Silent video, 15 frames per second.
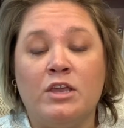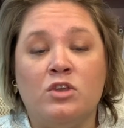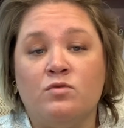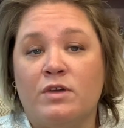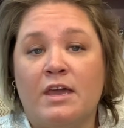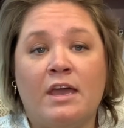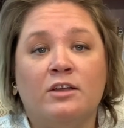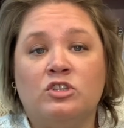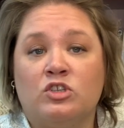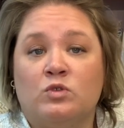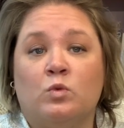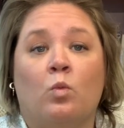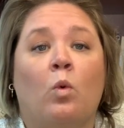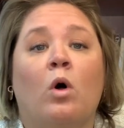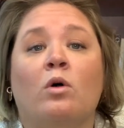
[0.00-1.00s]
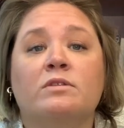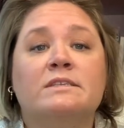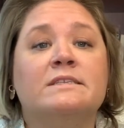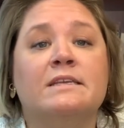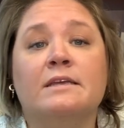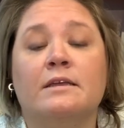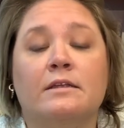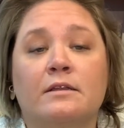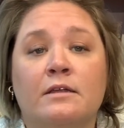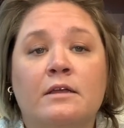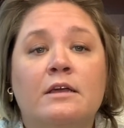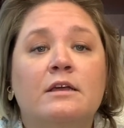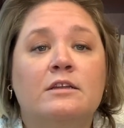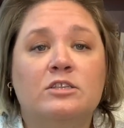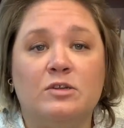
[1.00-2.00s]
You can't just waltz in
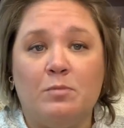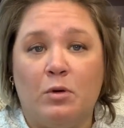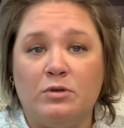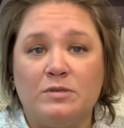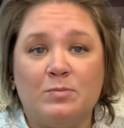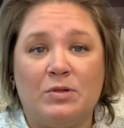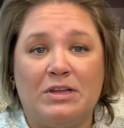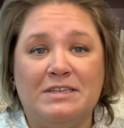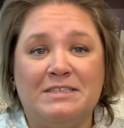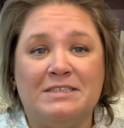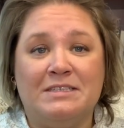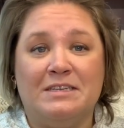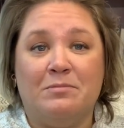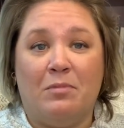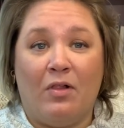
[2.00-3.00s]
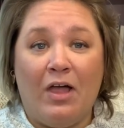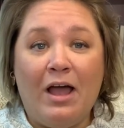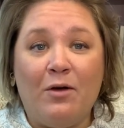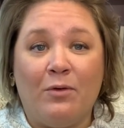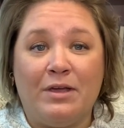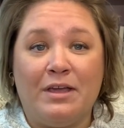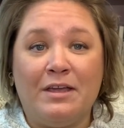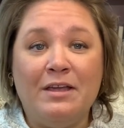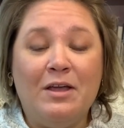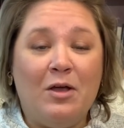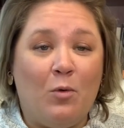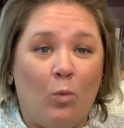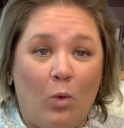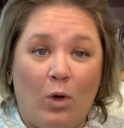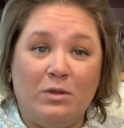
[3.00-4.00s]
to most places in Malawi,
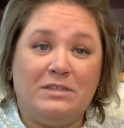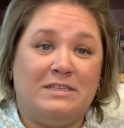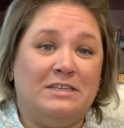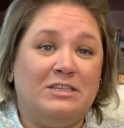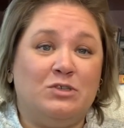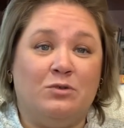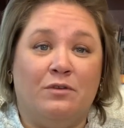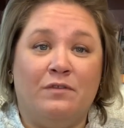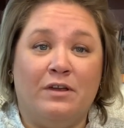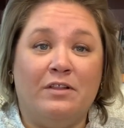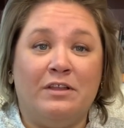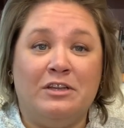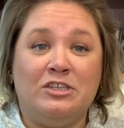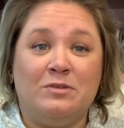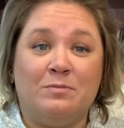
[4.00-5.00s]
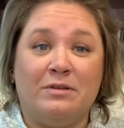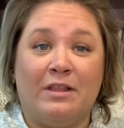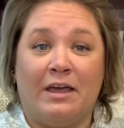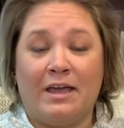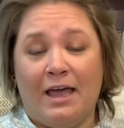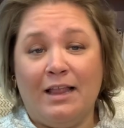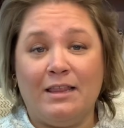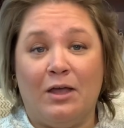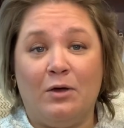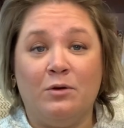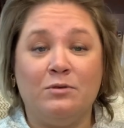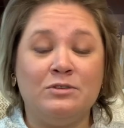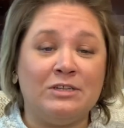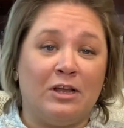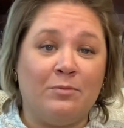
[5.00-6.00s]
waltz into a village and be like,
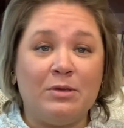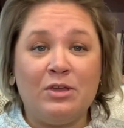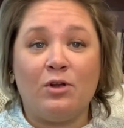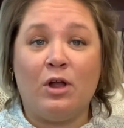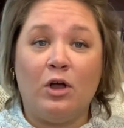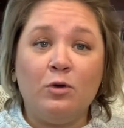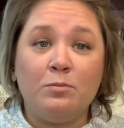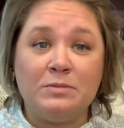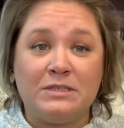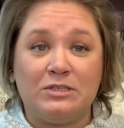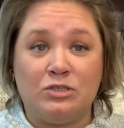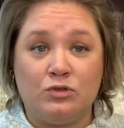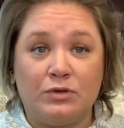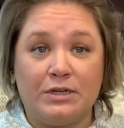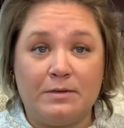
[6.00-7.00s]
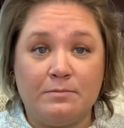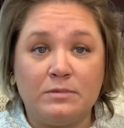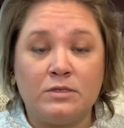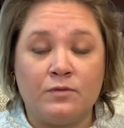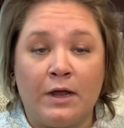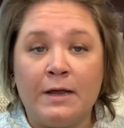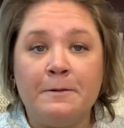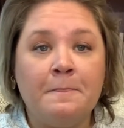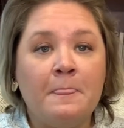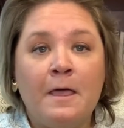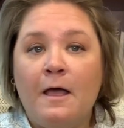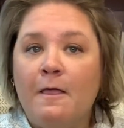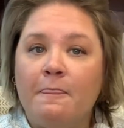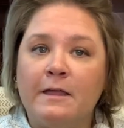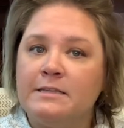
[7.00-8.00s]
hello, tell me your hopes and dreams, right?
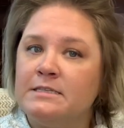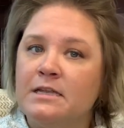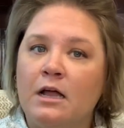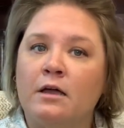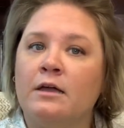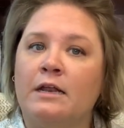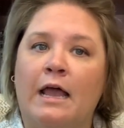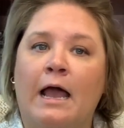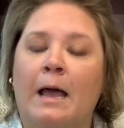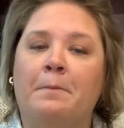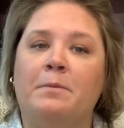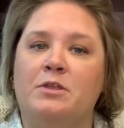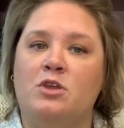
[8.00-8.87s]
That's not going to happen.